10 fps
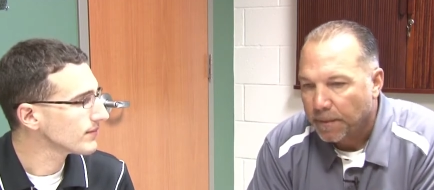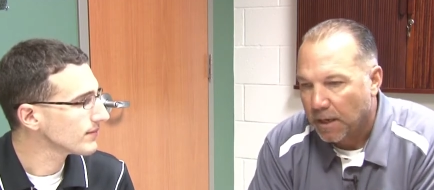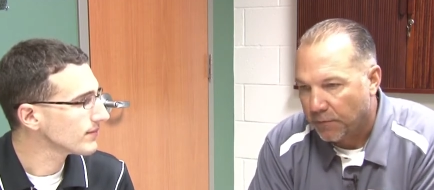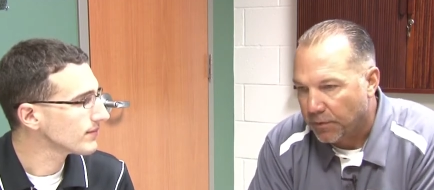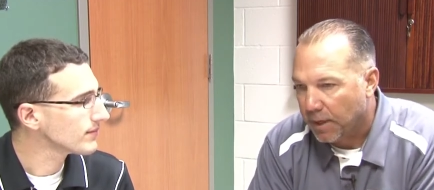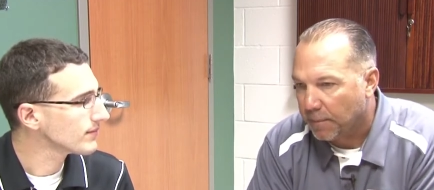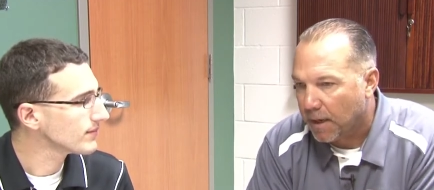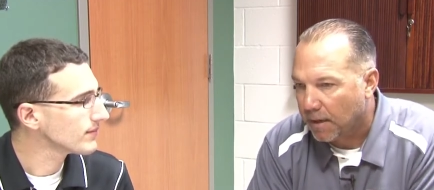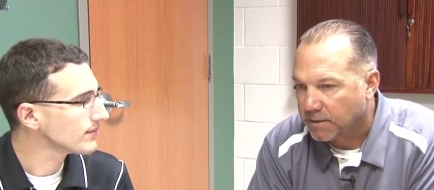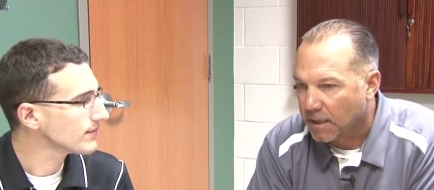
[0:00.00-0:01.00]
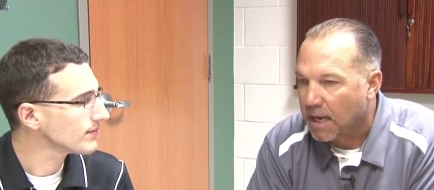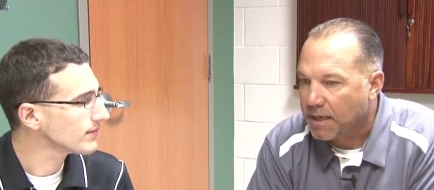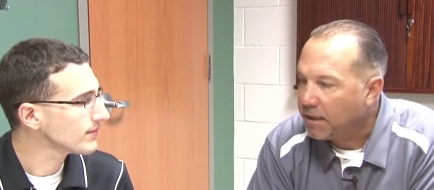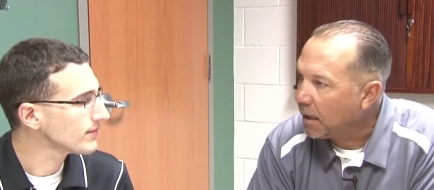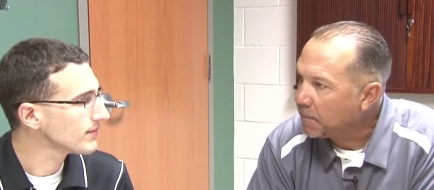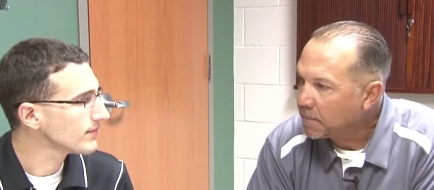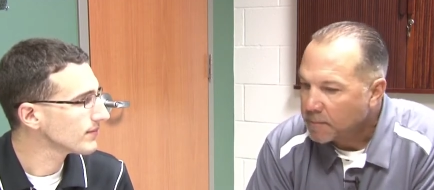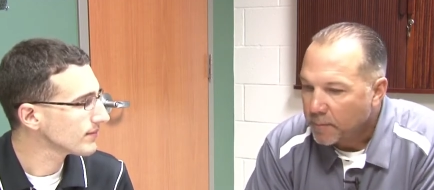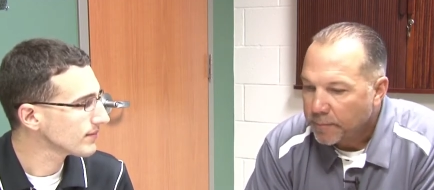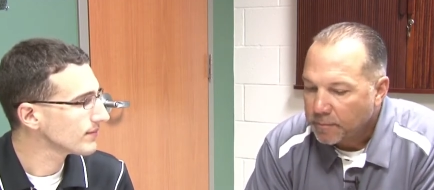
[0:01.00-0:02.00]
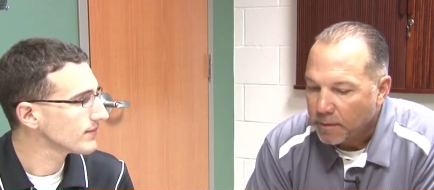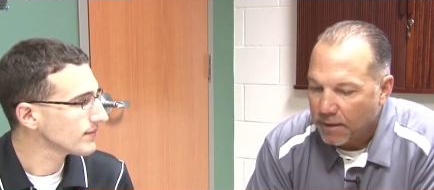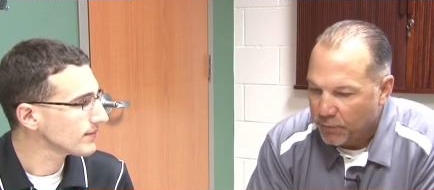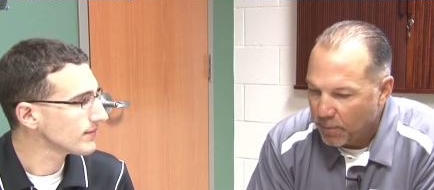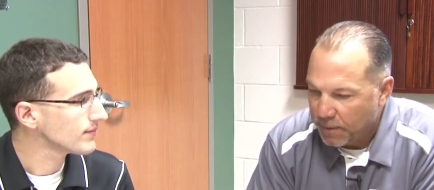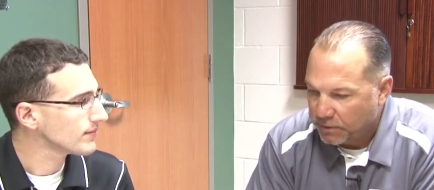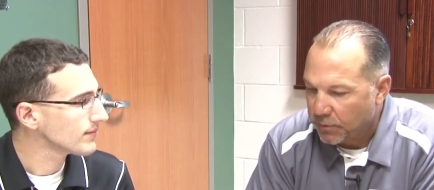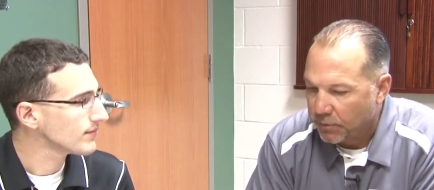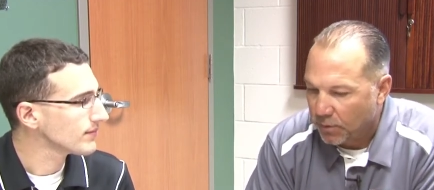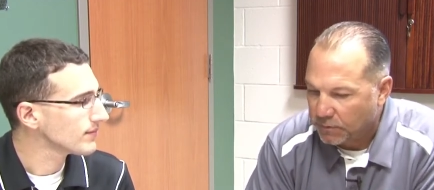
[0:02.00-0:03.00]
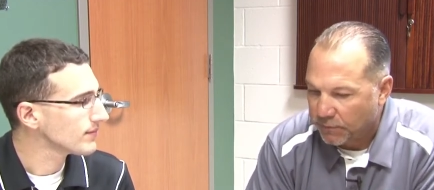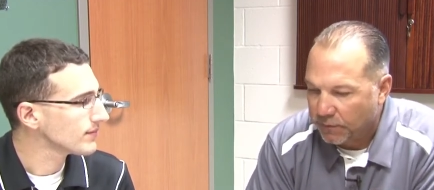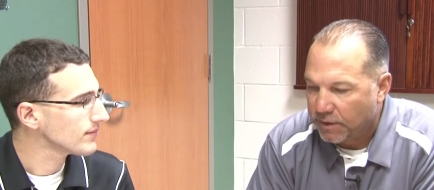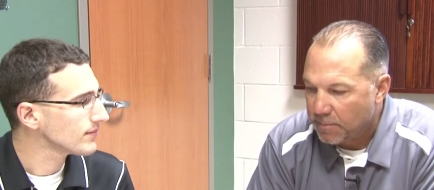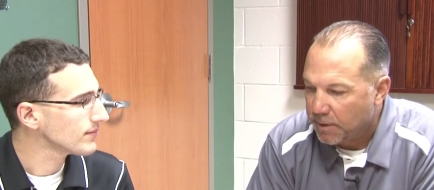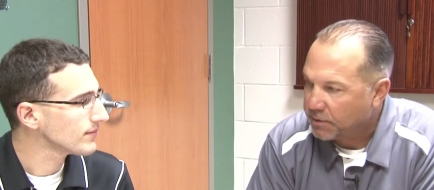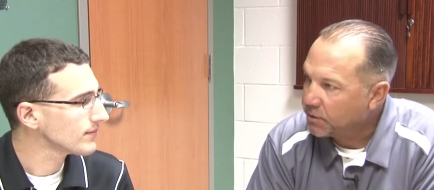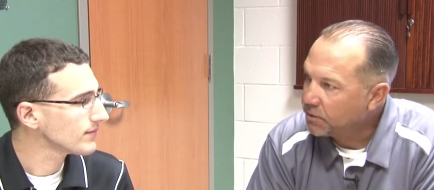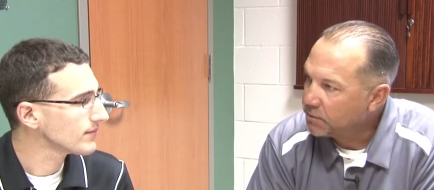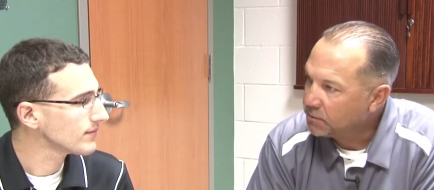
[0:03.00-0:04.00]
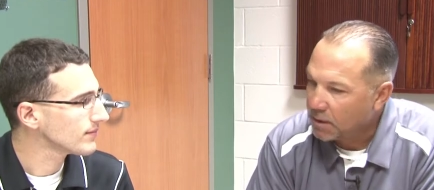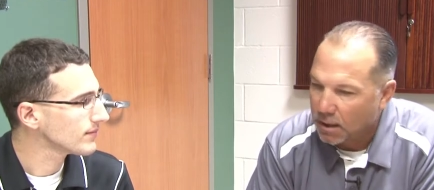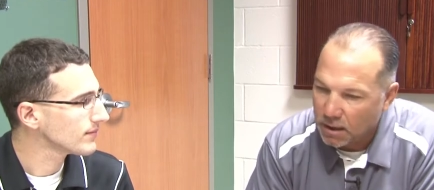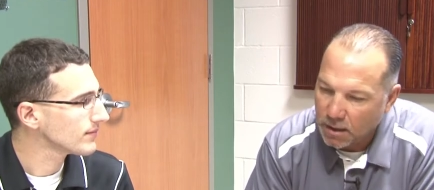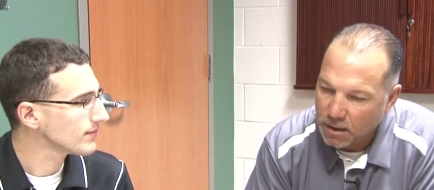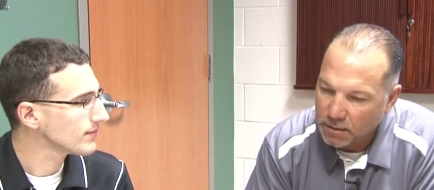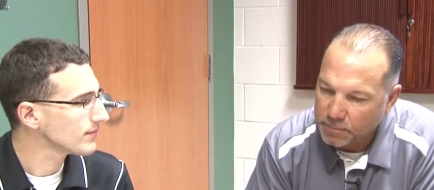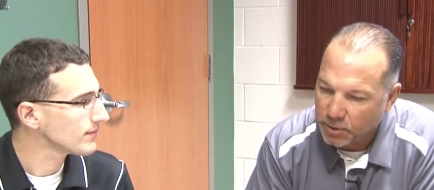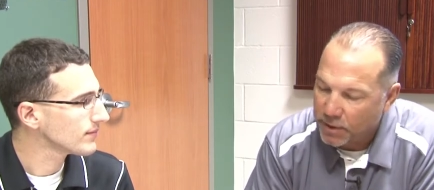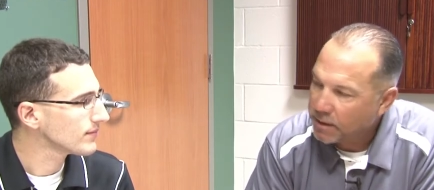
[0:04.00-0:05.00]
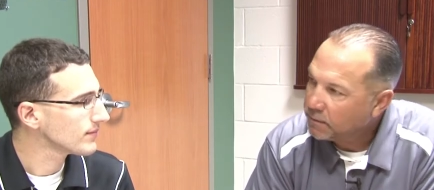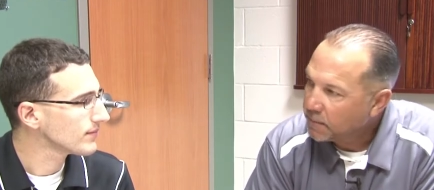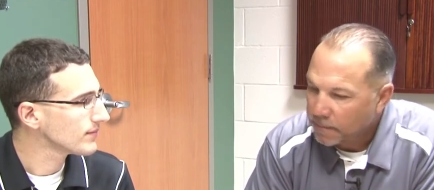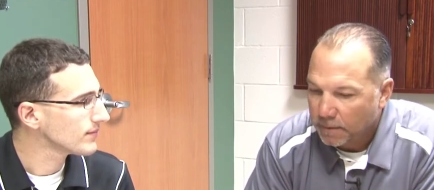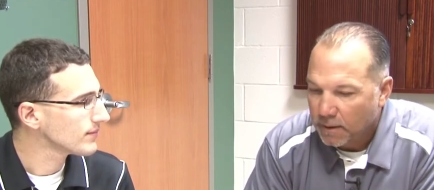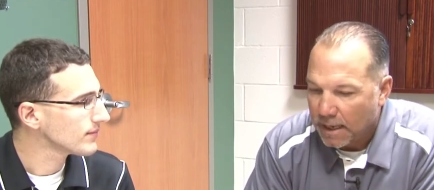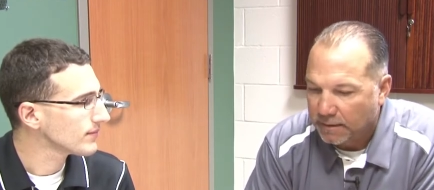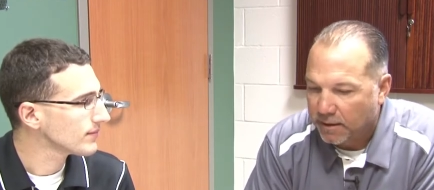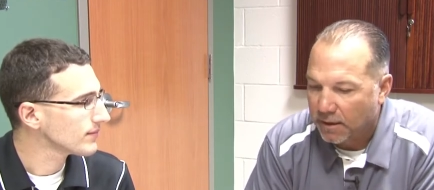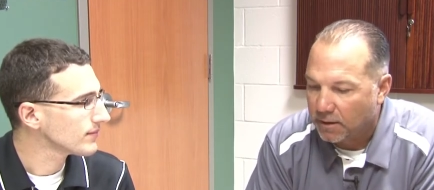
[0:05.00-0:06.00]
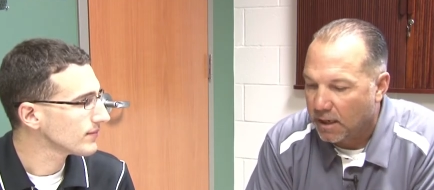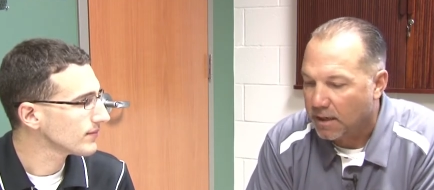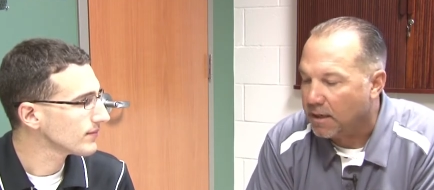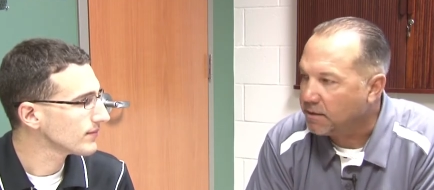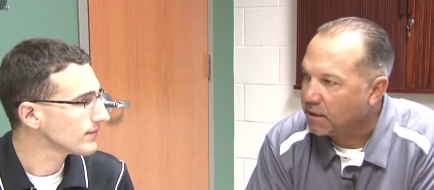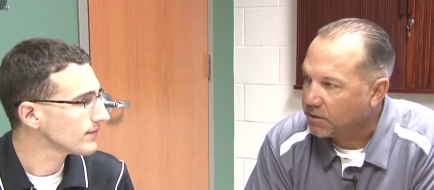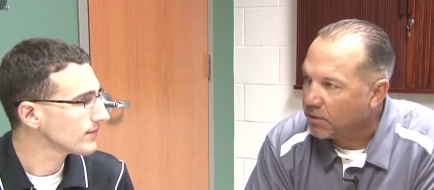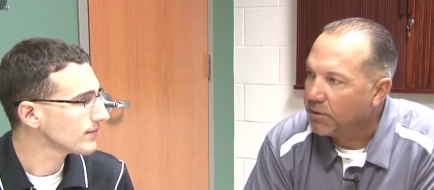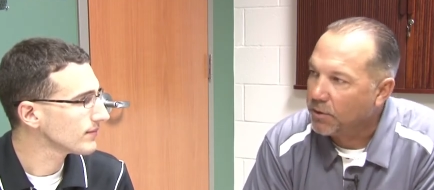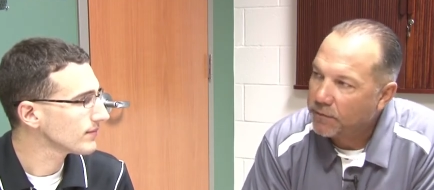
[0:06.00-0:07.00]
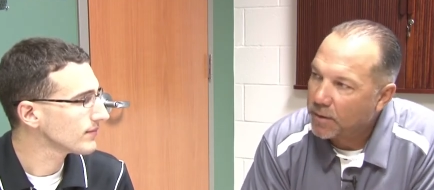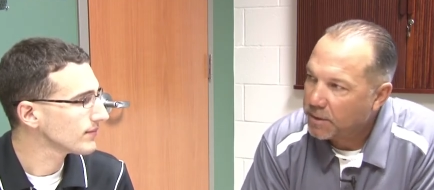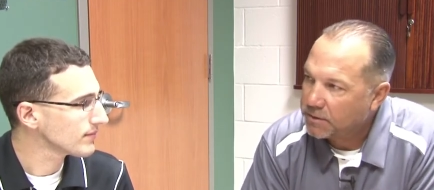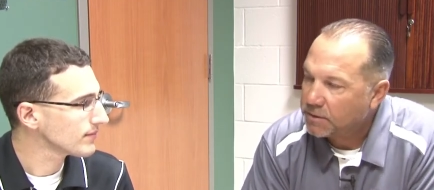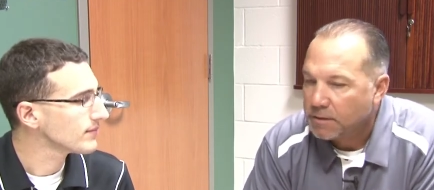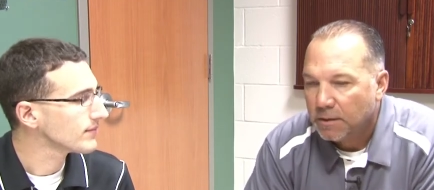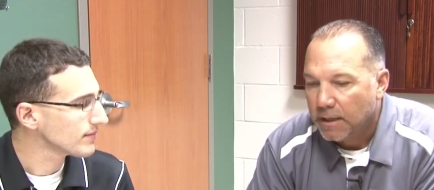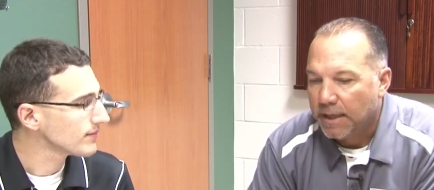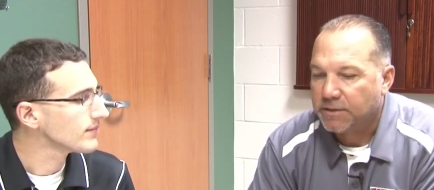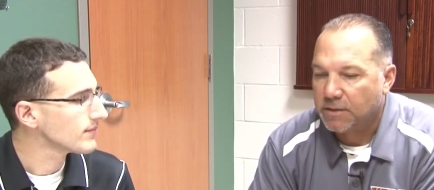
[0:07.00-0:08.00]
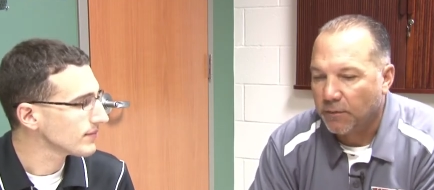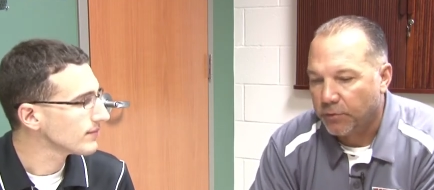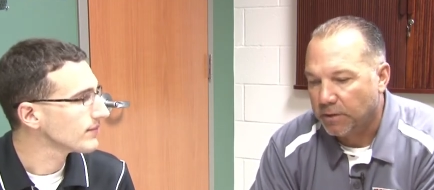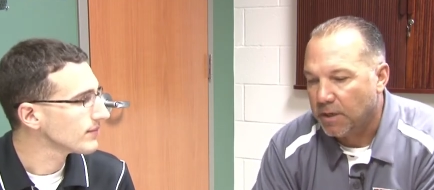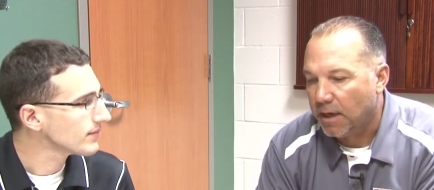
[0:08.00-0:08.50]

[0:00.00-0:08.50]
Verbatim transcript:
Speaker 1: And if you think about it, it's a 9-inning game. If your pitcher throws 15 pitches per inning, At the end of 9 innings, that's 135 pitches. It's different